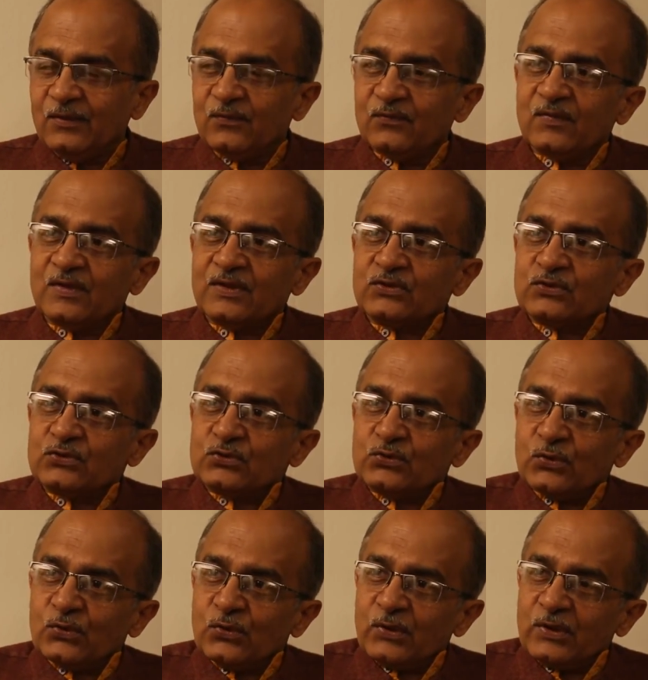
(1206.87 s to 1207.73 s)
which
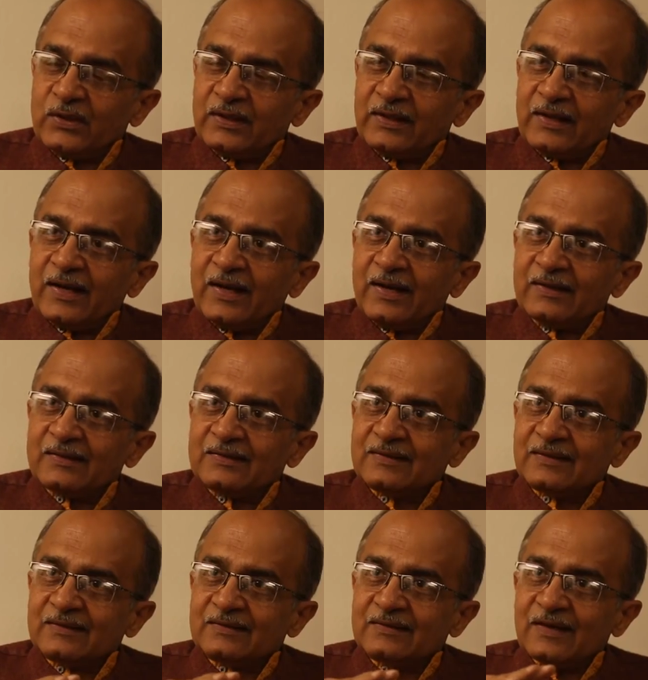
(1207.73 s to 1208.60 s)
showed that
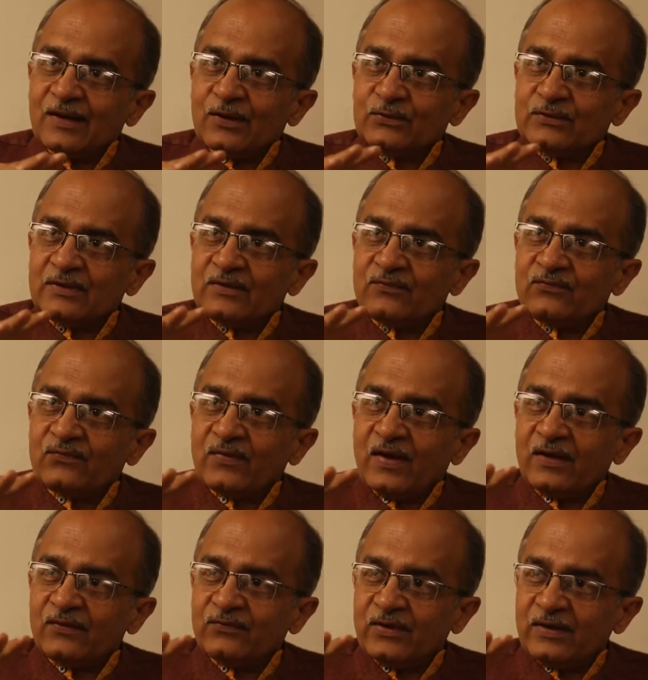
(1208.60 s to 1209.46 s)

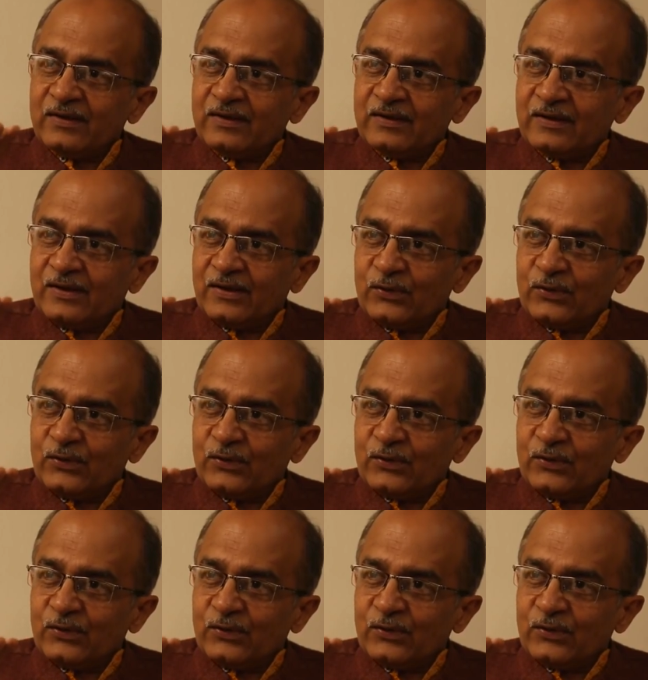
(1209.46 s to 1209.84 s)
6,500